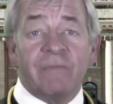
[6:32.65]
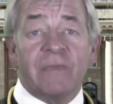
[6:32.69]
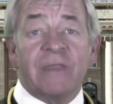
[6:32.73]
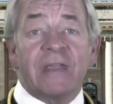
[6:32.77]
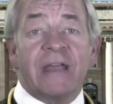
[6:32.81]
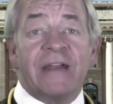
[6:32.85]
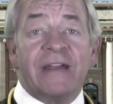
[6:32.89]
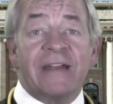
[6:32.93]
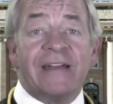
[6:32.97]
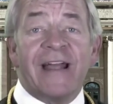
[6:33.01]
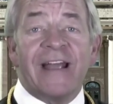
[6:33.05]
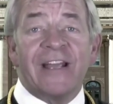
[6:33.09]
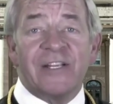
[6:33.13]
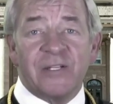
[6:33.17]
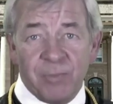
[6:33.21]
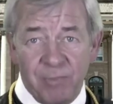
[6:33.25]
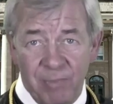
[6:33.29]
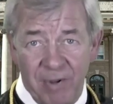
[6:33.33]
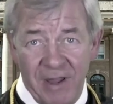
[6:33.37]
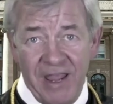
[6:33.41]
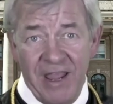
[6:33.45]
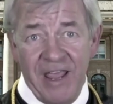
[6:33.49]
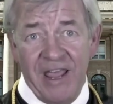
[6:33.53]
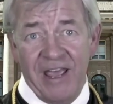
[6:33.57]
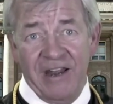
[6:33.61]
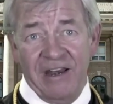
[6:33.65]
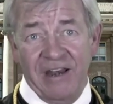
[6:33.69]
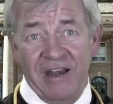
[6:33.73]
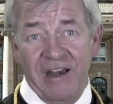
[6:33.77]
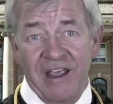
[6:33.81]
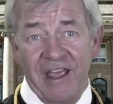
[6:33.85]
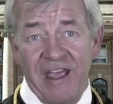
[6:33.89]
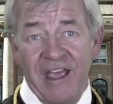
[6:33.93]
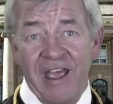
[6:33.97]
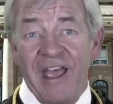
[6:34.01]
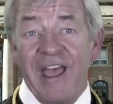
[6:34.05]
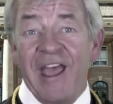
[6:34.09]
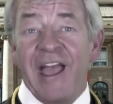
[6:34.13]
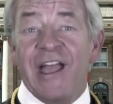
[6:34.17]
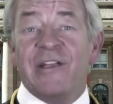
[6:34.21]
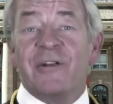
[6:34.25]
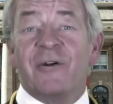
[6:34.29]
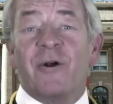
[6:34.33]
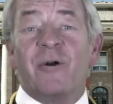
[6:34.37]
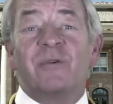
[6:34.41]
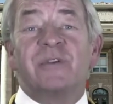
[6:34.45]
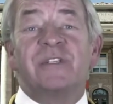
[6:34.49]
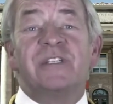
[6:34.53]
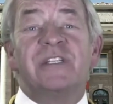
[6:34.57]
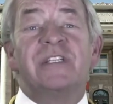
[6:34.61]
Get a nice pen and your
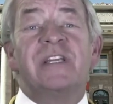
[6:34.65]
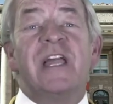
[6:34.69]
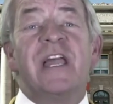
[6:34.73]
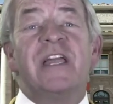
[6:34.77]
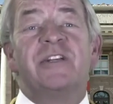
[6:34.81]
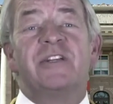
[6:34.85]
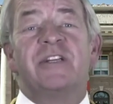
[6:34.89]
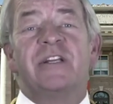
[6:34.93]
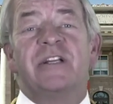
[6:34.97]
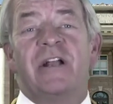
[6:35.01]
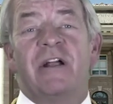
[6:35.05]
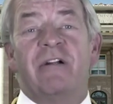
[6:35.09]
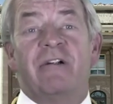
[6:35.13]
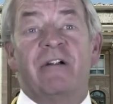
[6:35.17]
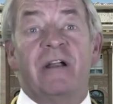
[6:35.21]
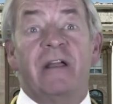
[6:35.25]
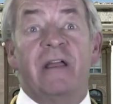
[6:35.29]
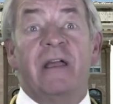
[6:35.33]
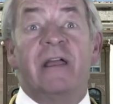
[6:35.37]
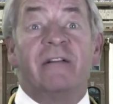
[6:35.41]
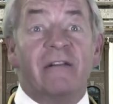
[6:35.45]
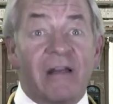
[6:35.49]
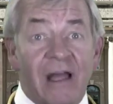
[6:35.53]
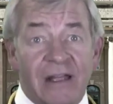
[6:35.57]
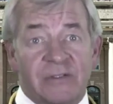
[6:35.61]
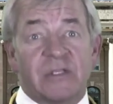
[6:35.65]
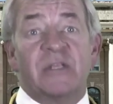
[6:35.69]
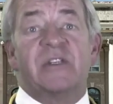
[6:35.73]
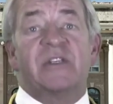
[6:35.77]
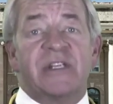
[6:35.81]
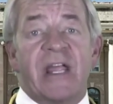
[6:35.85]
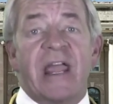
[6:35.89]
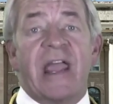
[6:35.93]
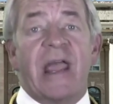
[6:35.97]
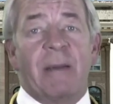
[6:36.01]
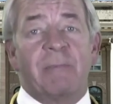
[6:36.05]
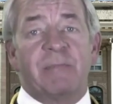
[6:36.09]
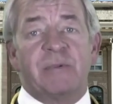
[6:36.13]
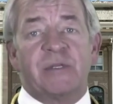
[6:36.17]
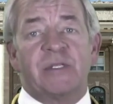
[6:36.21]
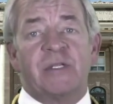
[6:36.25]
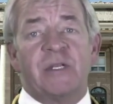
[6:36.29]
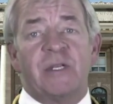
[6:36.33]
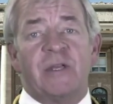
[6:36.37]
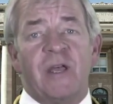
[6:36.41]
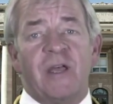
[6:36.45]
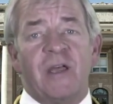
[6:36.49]
own stationery and lots of stamps.